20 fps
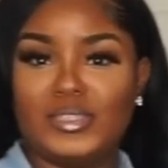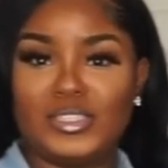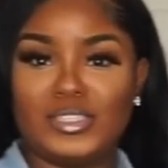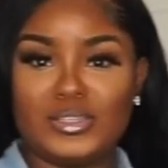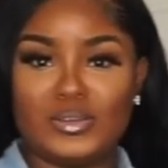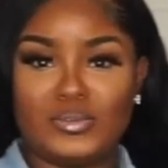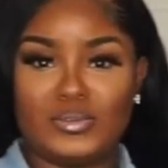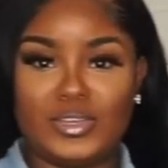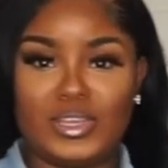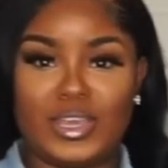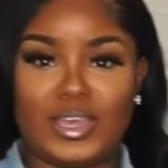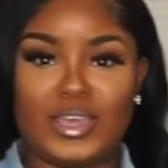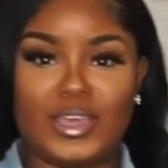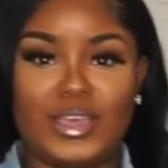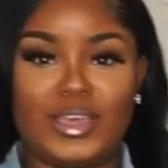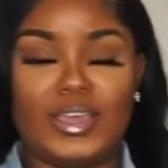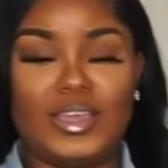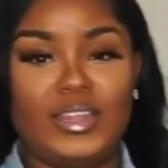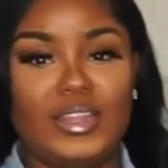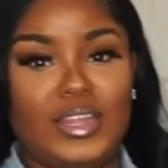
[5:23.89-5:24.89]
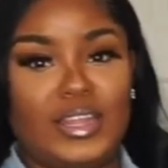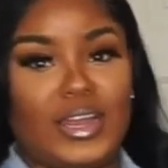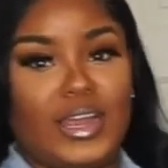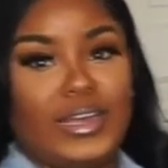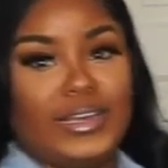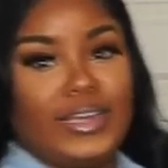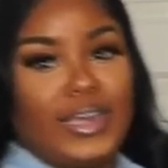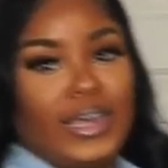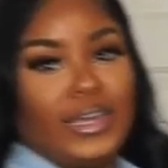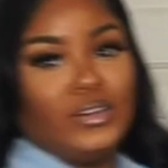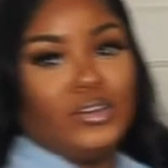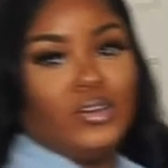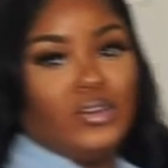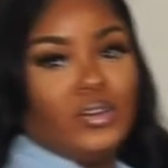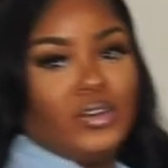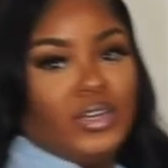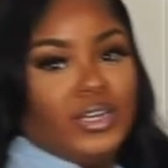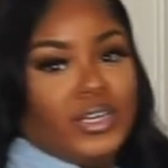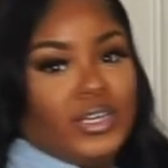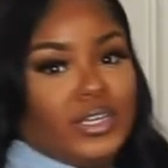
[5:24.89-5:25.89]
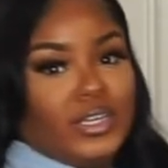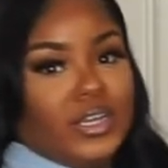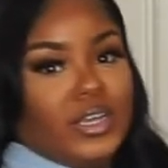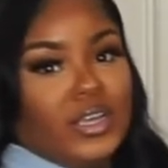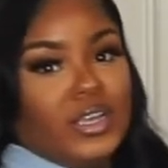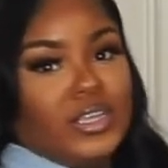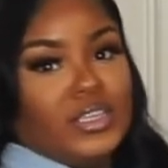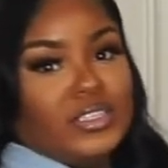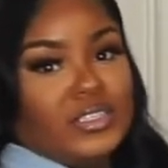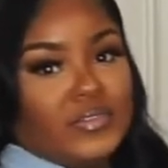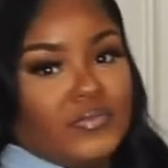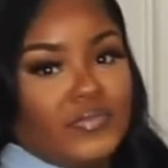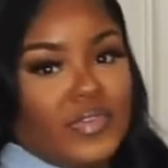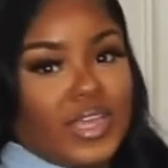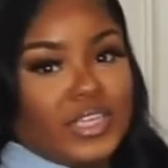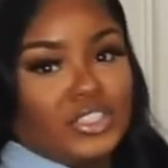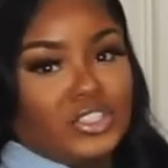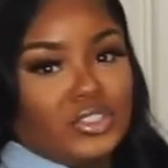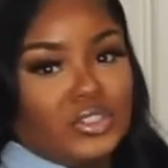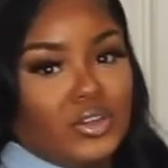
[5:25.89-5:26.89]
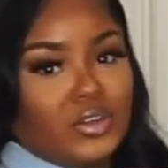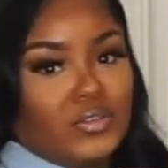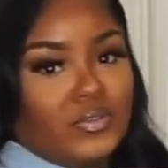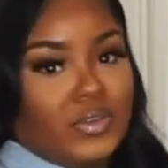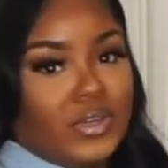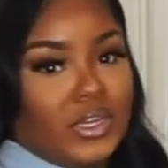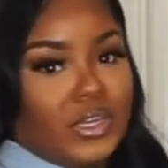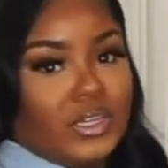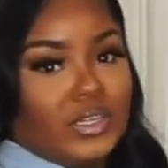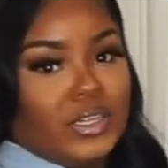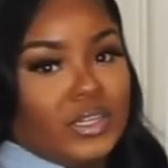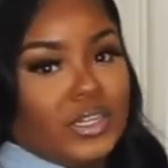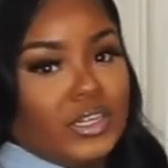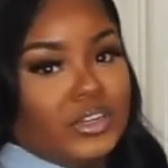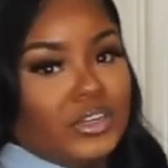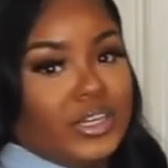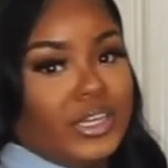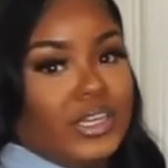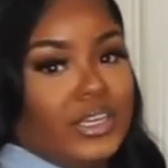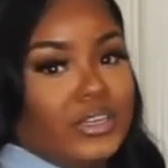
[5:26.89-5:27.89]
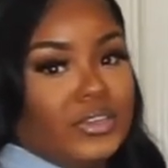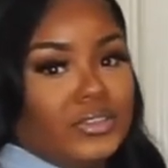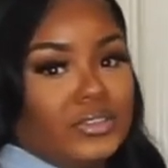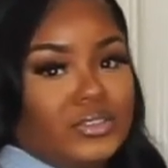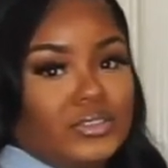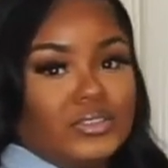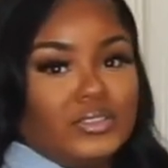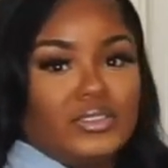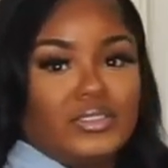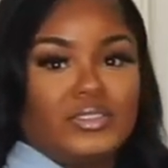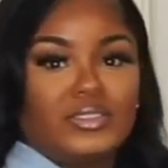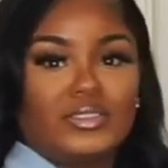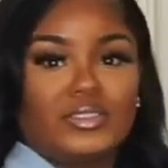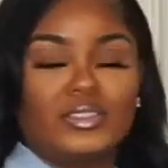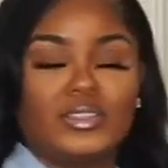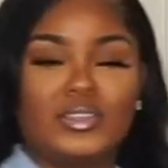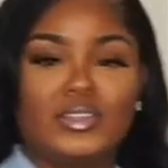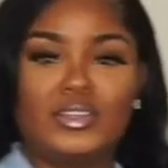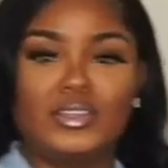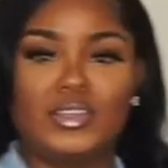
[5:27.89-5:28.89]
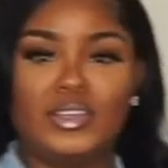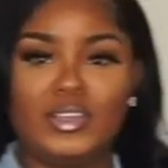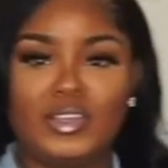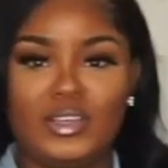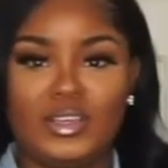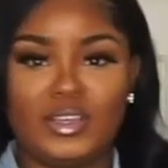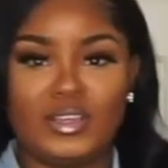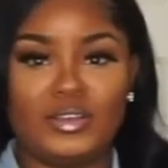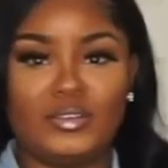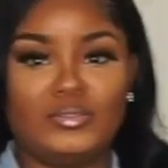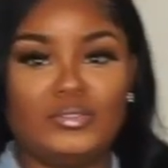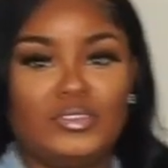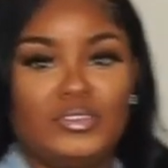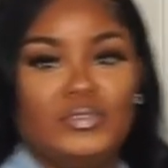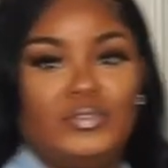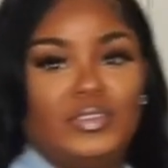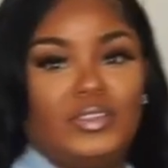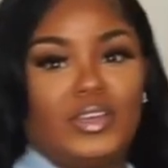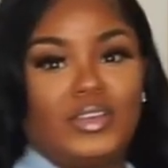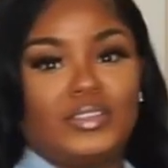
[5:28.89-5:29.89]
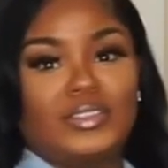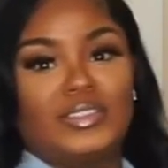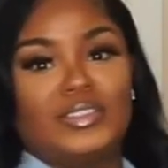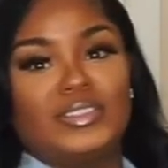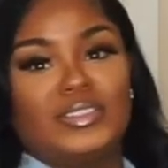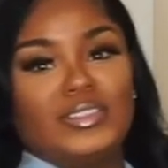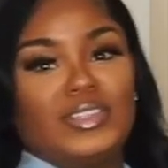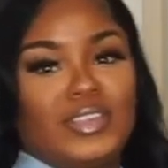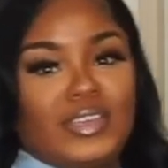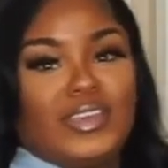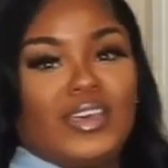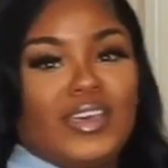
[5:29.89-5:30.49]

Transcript: So yeah, and then I got on some Fashionnova clear heels. I don't know if y'all can see.